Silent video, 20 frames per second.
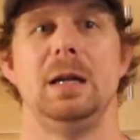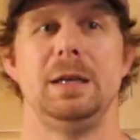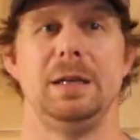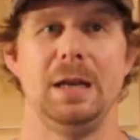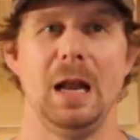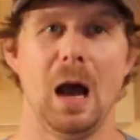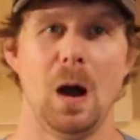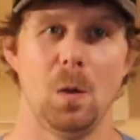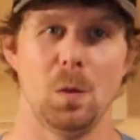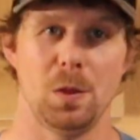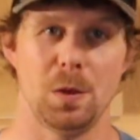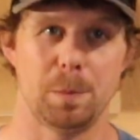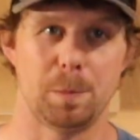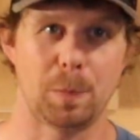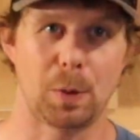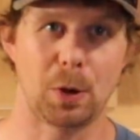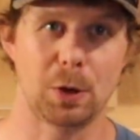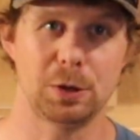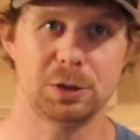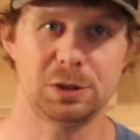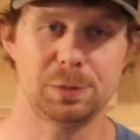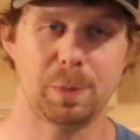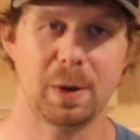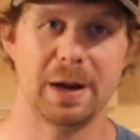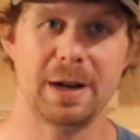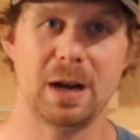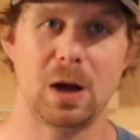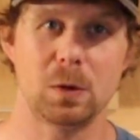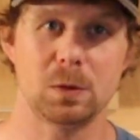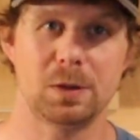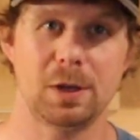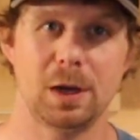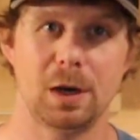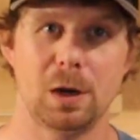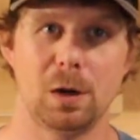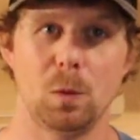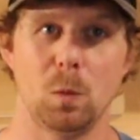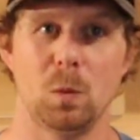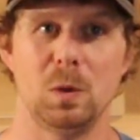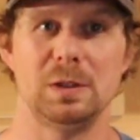Now, the perch bite out
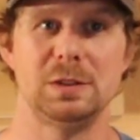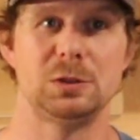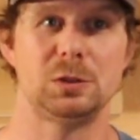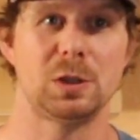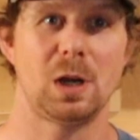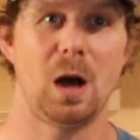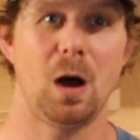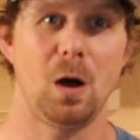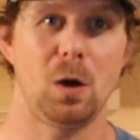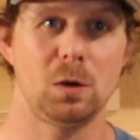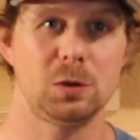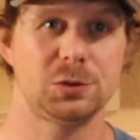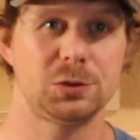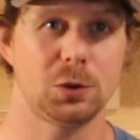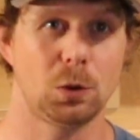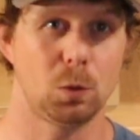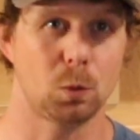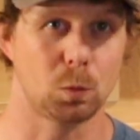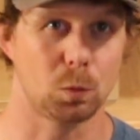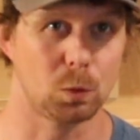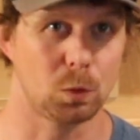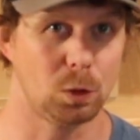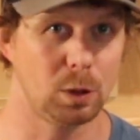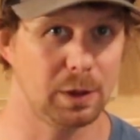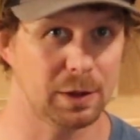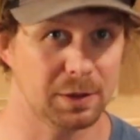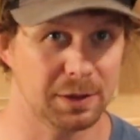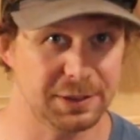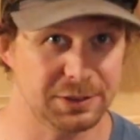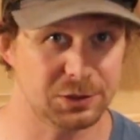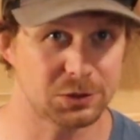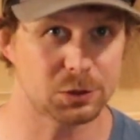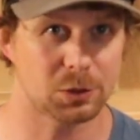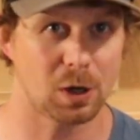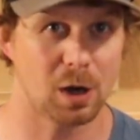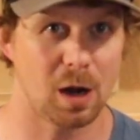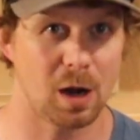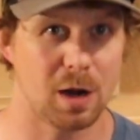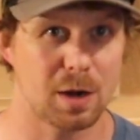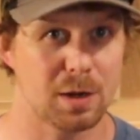there was also really
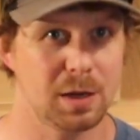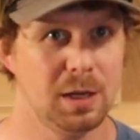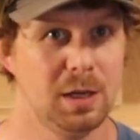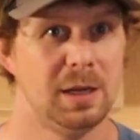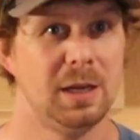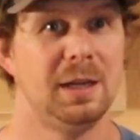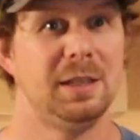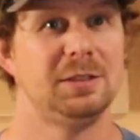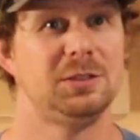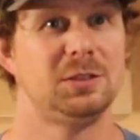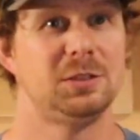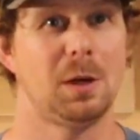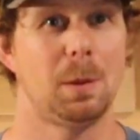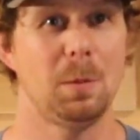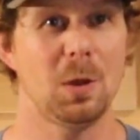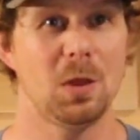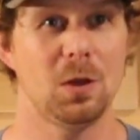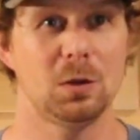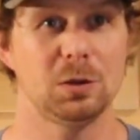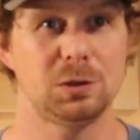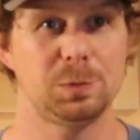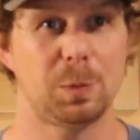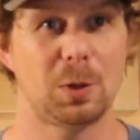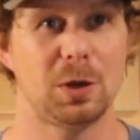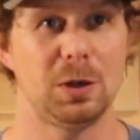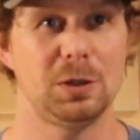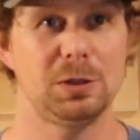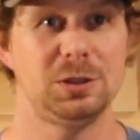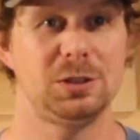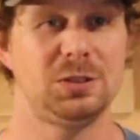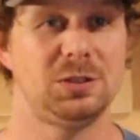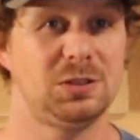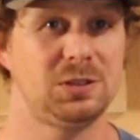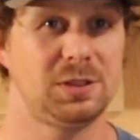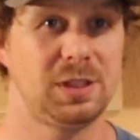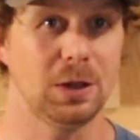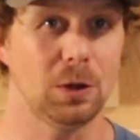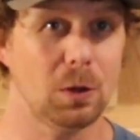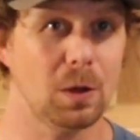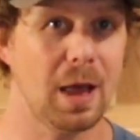strong. Some of those perch
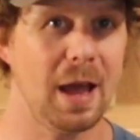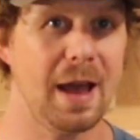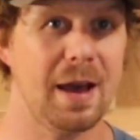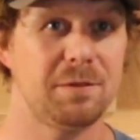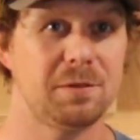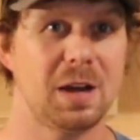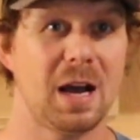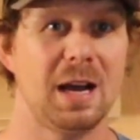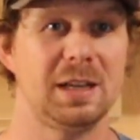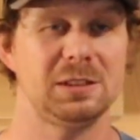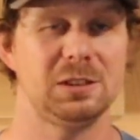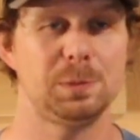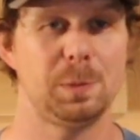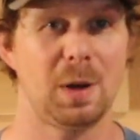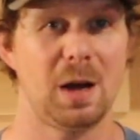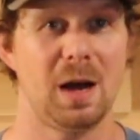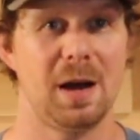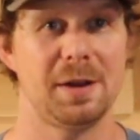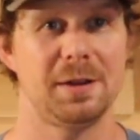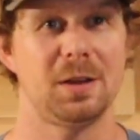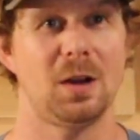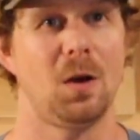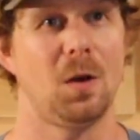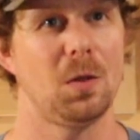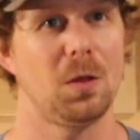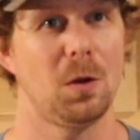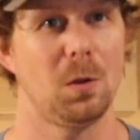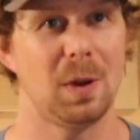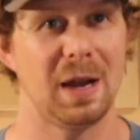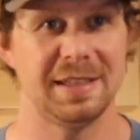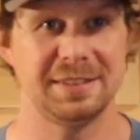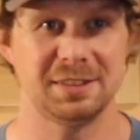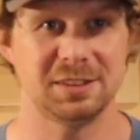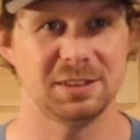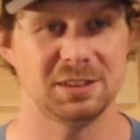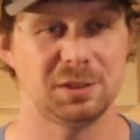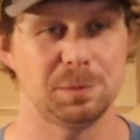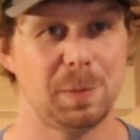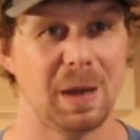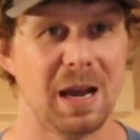still have not spawned, although I
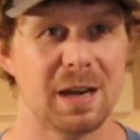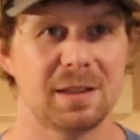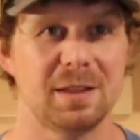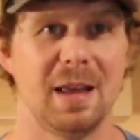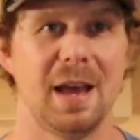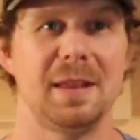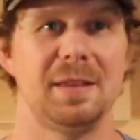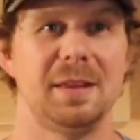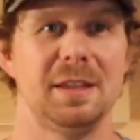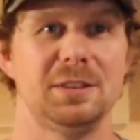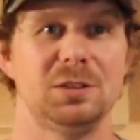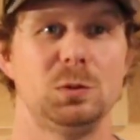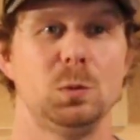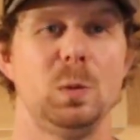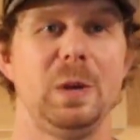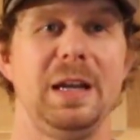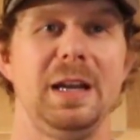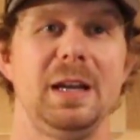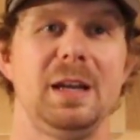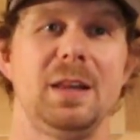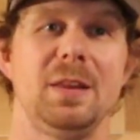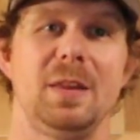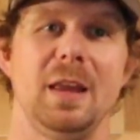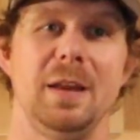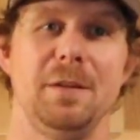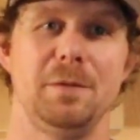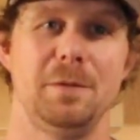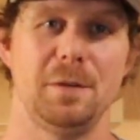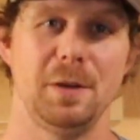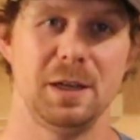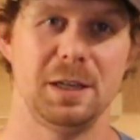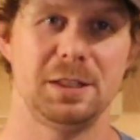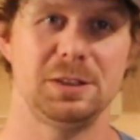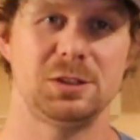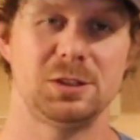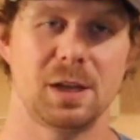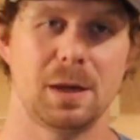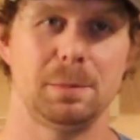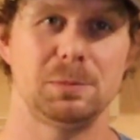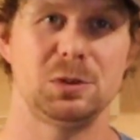suspect that this week they
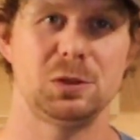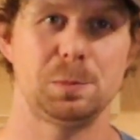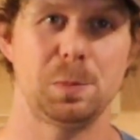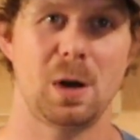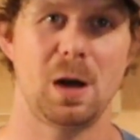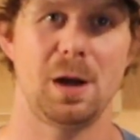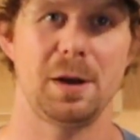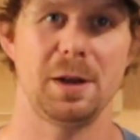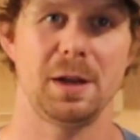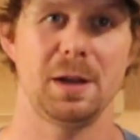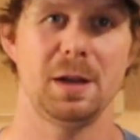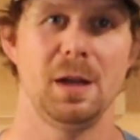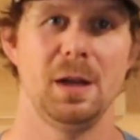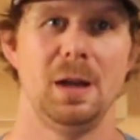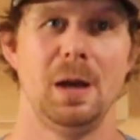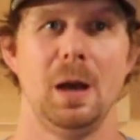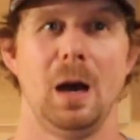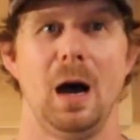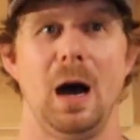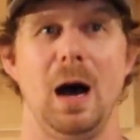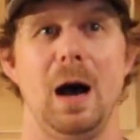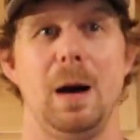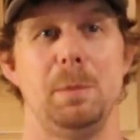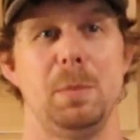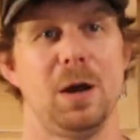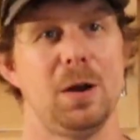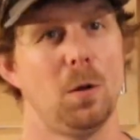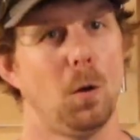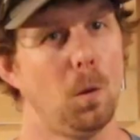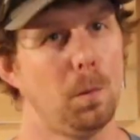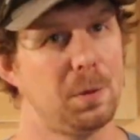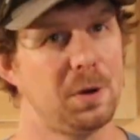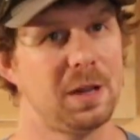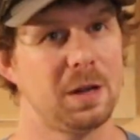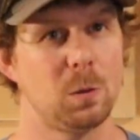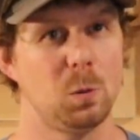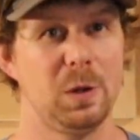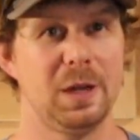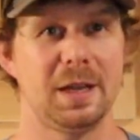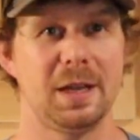finished up spawning. But
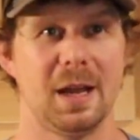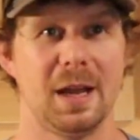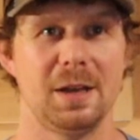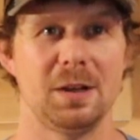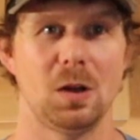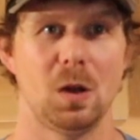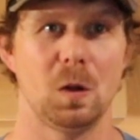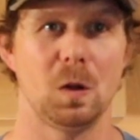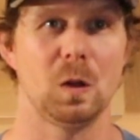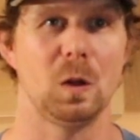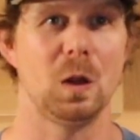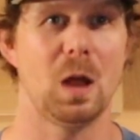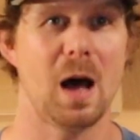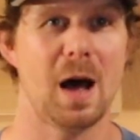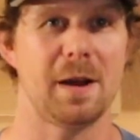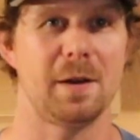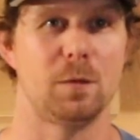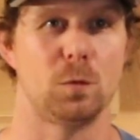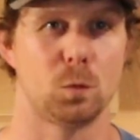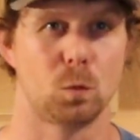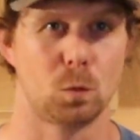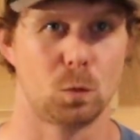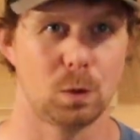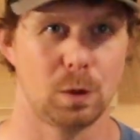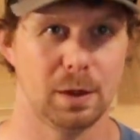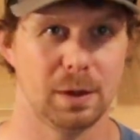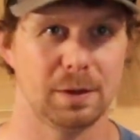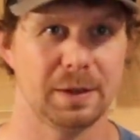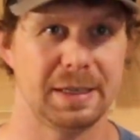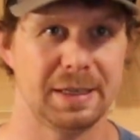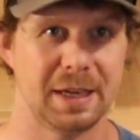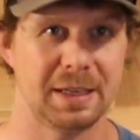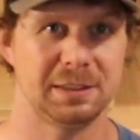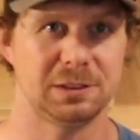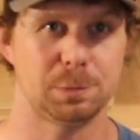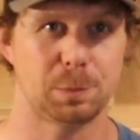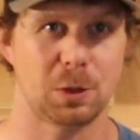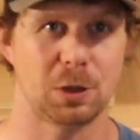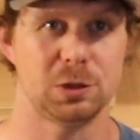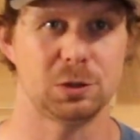opening weekend, a lot of really
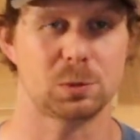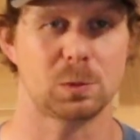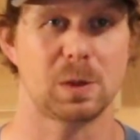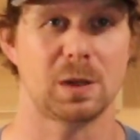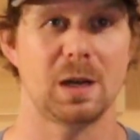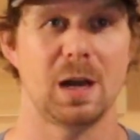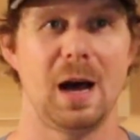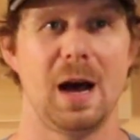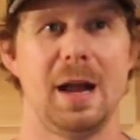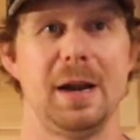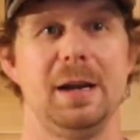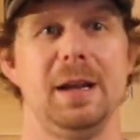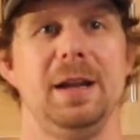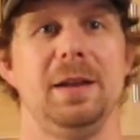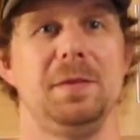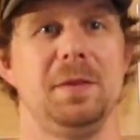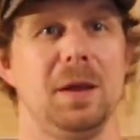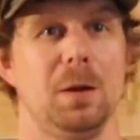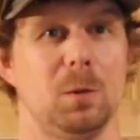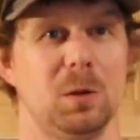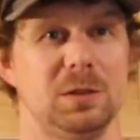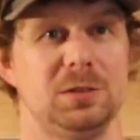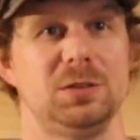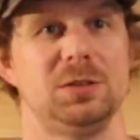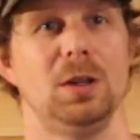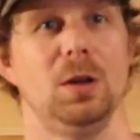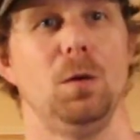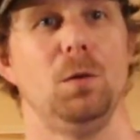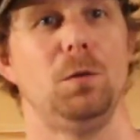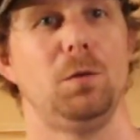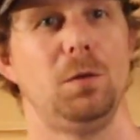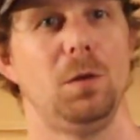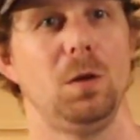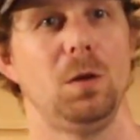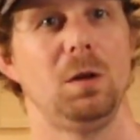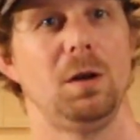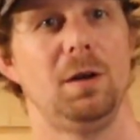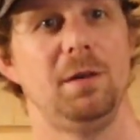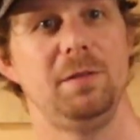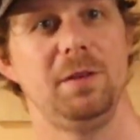nice perch were caught, and they were still
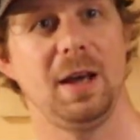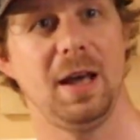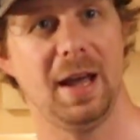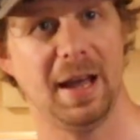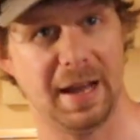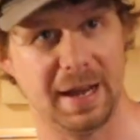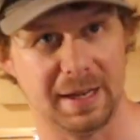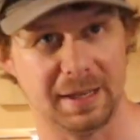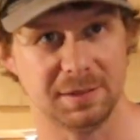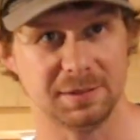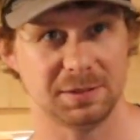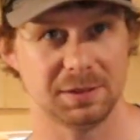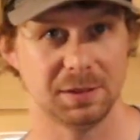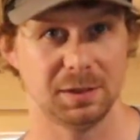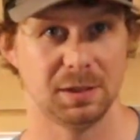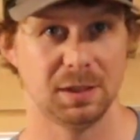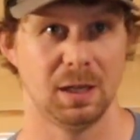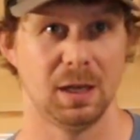full of eggs.